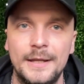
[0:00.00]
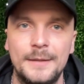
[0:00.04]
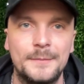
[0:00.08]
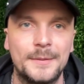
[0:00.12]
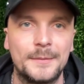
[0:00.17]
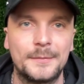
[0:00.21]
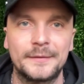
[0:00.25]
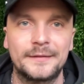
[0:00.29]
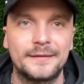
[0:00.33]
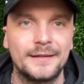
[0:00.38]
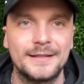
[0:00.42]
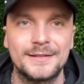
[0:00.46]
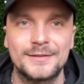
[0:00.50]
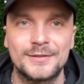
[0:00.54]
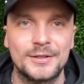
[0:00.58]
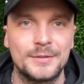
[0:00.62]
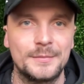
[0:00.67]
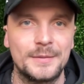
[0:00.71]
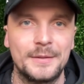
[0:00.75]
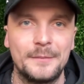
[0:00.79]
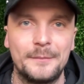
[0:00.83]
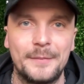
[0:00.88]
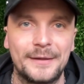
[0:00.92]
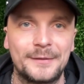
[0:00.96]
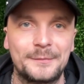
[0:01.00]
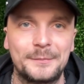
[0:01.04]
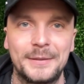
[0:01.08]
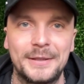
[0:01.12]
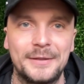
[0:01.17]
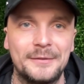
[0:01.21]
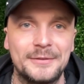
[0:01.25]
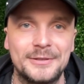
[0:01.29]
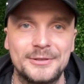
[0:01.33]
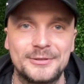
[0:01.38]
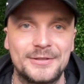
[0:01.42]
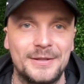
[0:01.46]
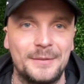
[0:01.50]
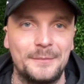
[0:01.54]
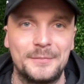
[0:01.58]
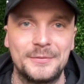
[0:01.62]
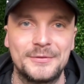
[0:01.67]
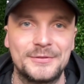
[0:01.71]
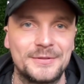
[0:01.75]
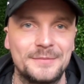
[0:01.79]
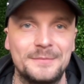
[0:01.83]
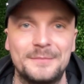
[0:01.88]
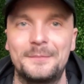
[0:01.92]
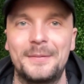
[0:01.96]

People saying he's going to be the best player in the Championship,